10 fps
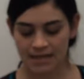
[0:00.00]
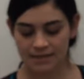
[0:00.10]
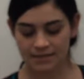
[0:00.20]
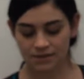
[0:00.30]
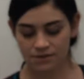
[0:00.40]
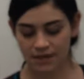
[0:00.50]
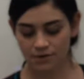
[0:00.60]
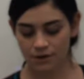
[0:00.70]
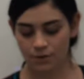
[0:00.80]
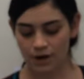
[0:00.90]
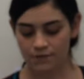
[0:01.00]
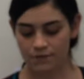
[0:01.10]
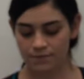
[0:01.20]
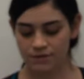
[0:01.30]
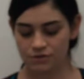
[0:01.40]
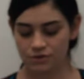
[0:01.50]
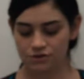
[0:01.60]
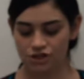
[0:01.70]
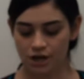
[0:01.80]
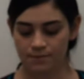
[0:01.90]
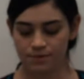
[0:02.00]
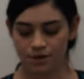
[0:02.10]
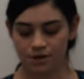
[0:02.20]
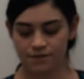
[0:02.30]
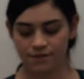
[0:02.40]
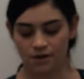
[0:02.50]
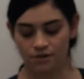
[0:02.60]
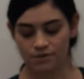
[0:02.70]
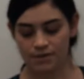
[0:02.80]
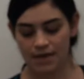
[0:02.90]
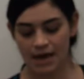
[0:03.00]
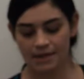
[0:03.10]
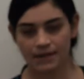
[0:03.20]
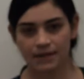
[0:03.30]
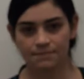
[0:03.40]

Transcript: Skills that are required for them to do their job are as follows. They